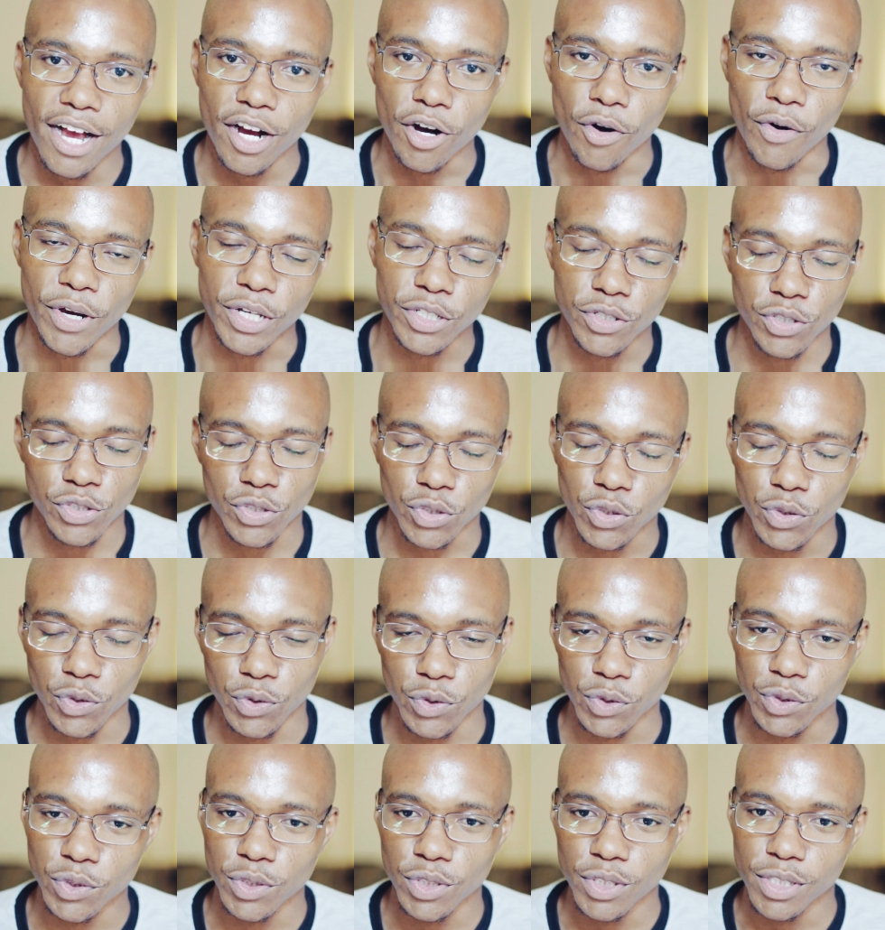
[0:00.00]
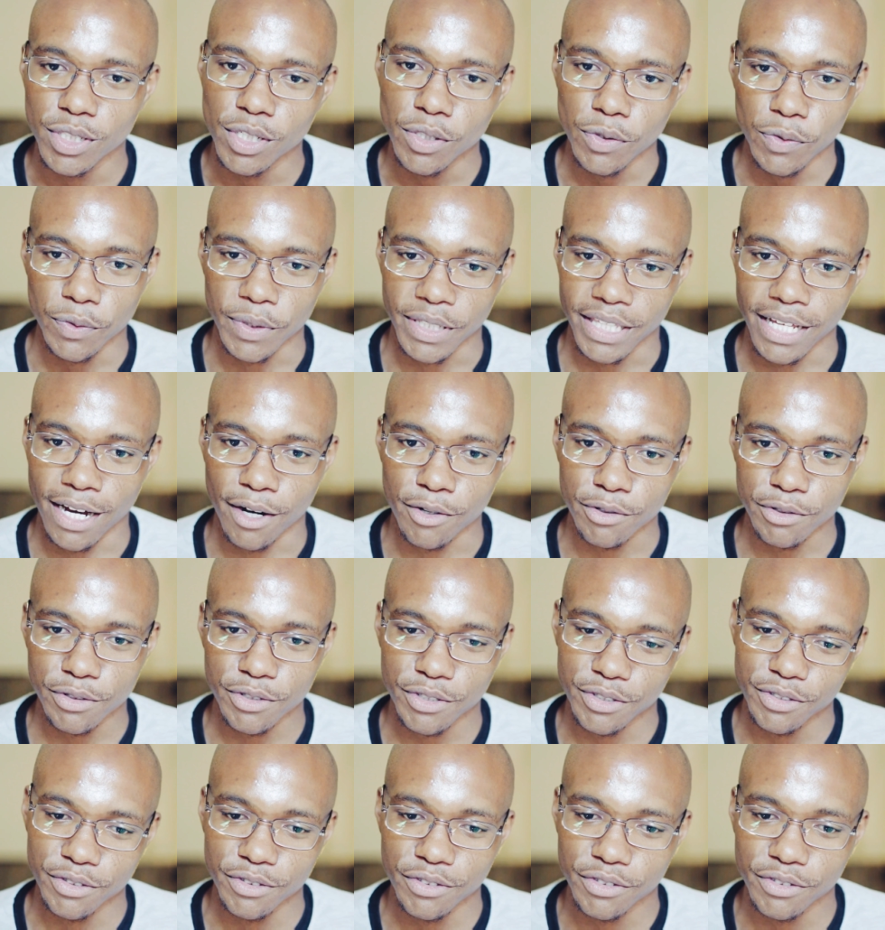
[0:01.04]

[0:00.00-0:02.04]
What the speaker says: going to school without